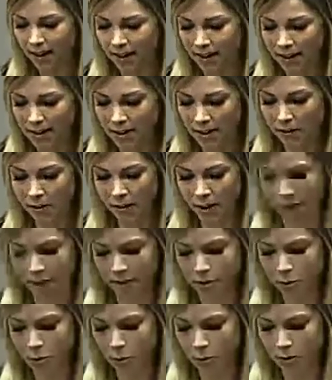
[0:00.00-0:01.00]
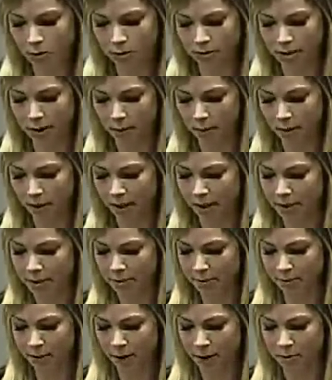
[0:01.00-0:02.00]
So grand total
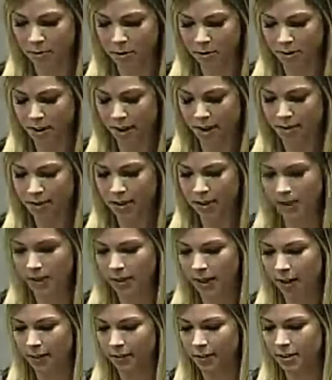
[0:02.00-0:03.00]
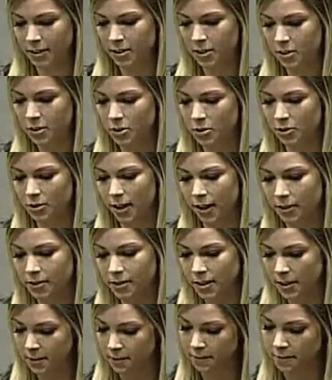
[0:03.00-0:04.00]
numbers from 2011 to
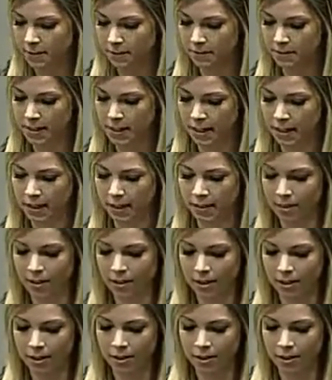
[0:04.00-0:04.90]
2015.